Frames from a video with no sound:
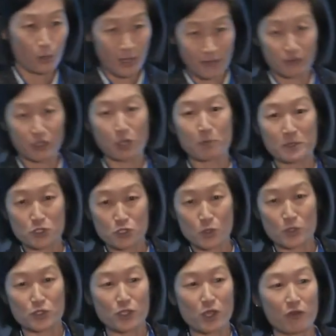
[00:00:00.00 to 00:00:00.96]
we have an open
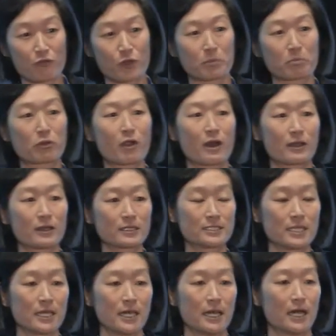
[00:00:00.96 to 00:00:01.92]
source software product,
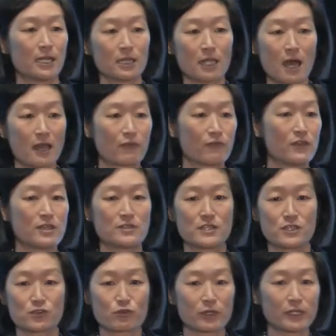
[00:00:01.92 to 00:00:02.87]
a lot of this
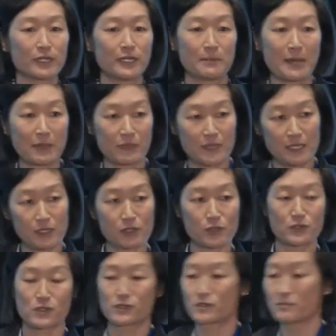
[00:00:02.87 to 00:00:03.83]
is really about the
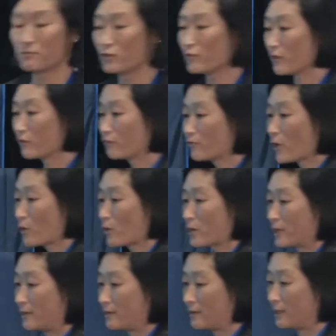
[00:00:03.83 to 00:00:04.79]
ecosystem moving forward
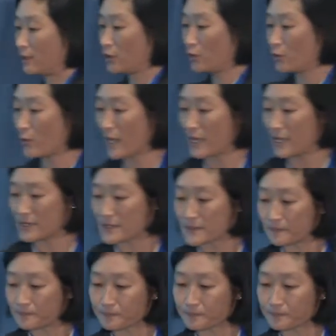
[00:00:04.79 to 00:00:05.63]
in new ways.